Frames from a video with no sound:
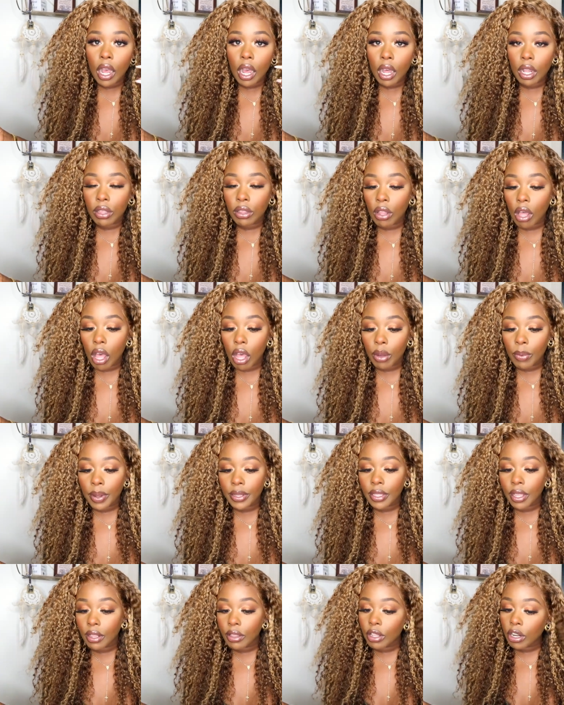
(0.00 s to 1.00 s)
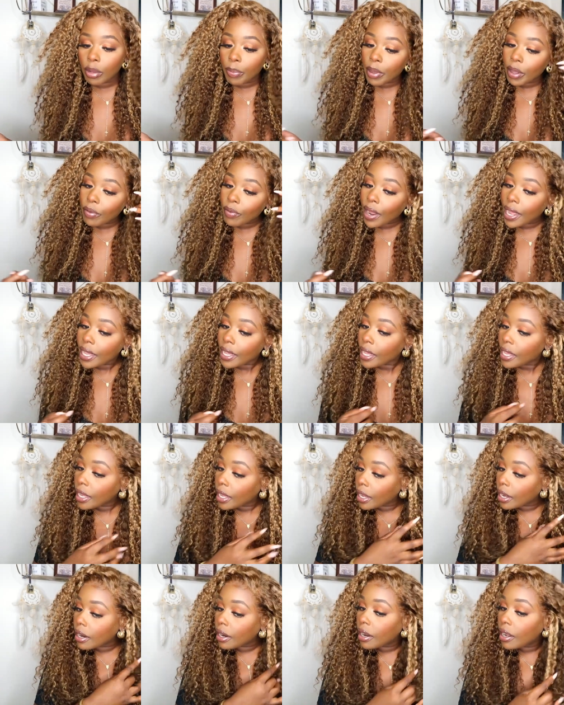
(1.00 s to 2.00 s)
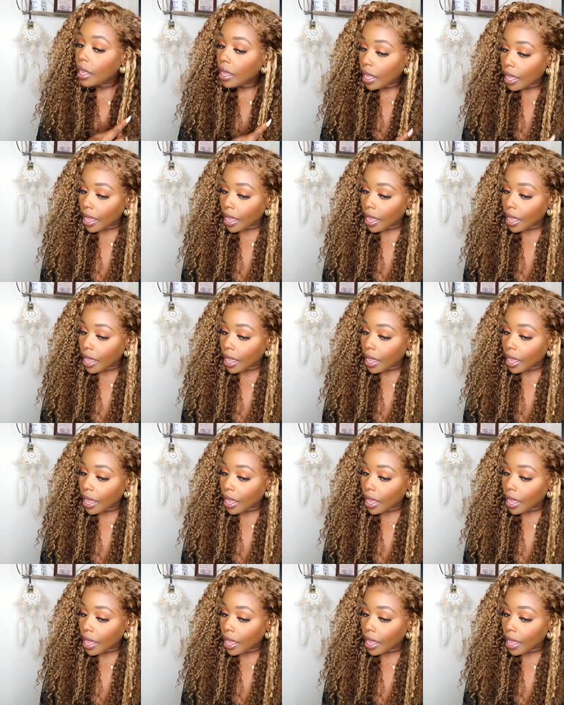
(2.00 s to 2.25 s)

along with a little bit right here.